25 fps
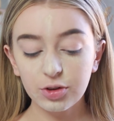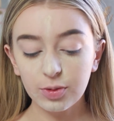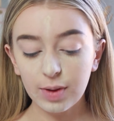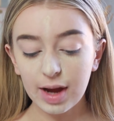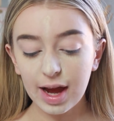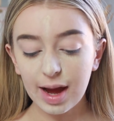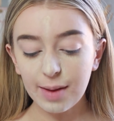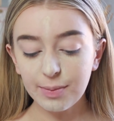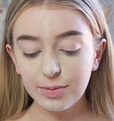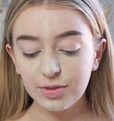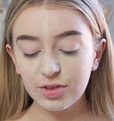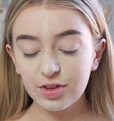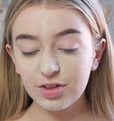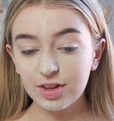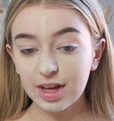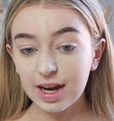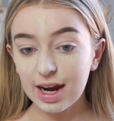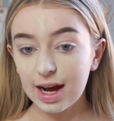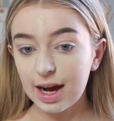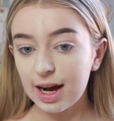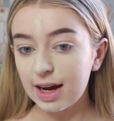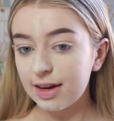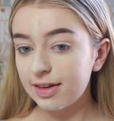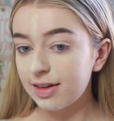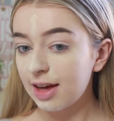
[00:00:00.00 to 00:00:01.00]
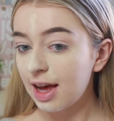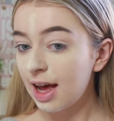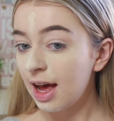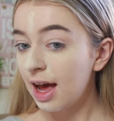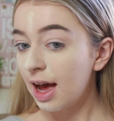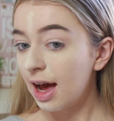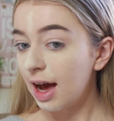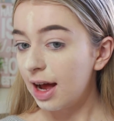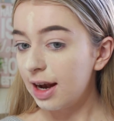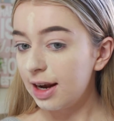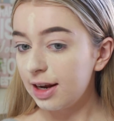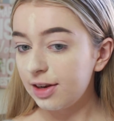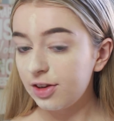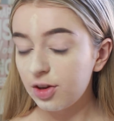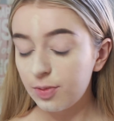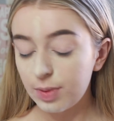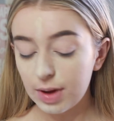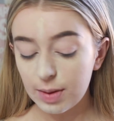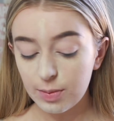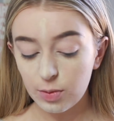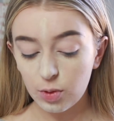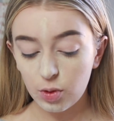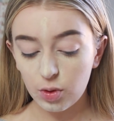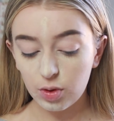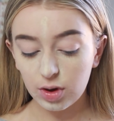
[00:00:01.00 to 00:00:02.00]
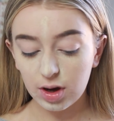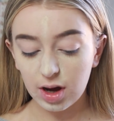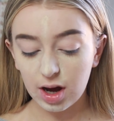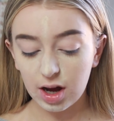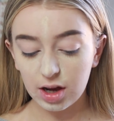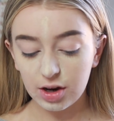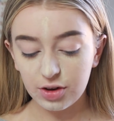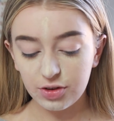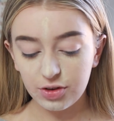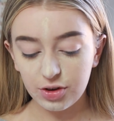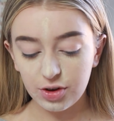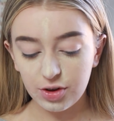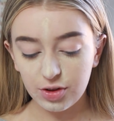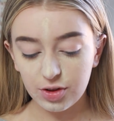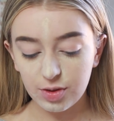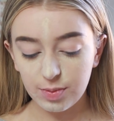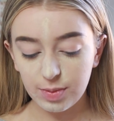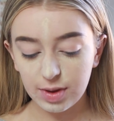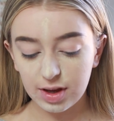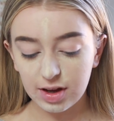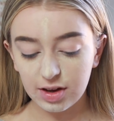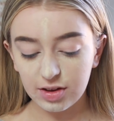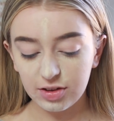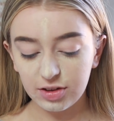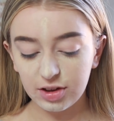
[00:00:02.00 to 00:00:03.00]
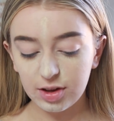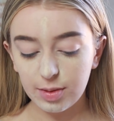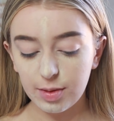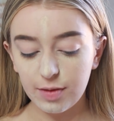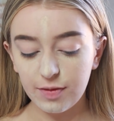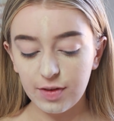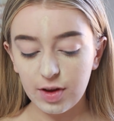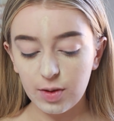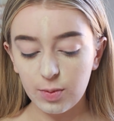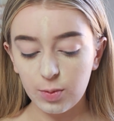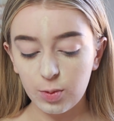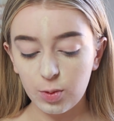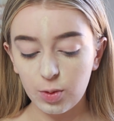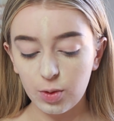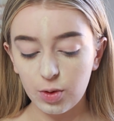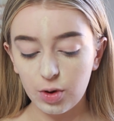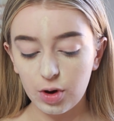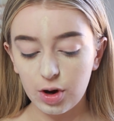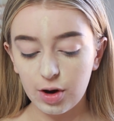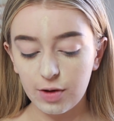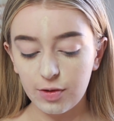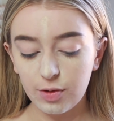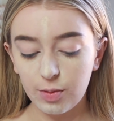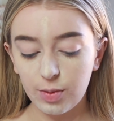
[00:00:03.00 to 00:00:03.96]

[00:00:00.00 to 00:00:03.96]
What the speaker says: So I am just going to add a little bit more colour to them, because some of it worn off